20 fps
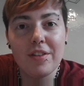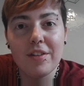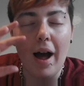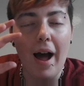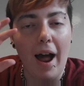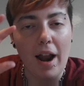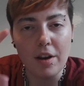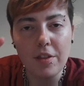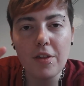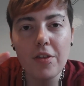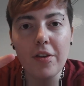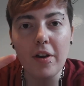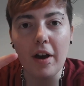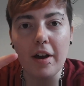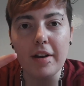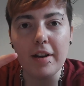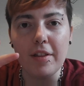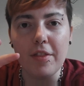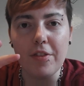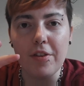
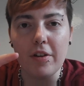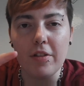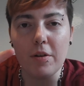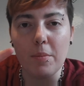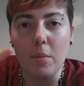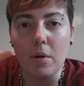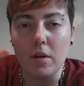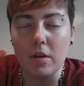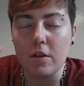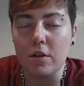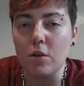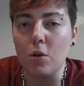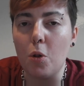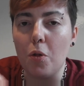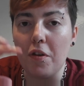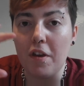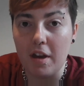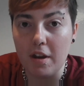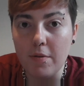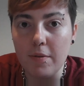Anthocyanins are the molecules
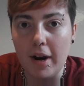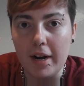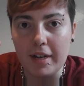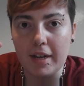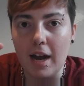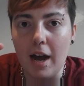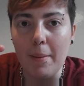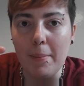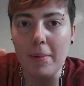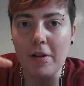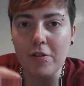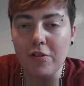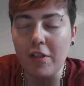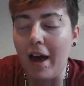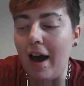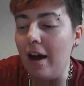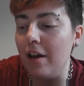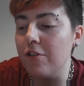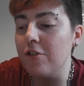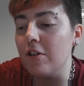in red cabbage that
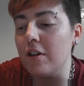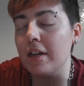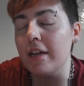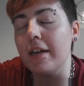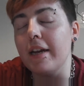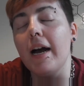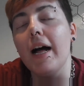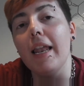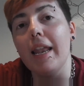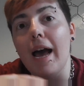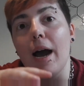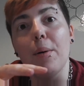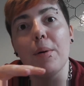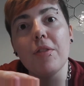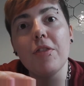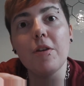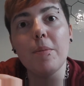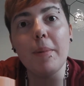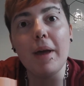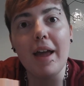actually allow it
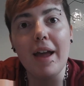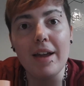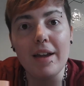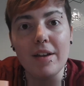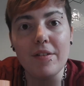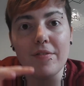to behave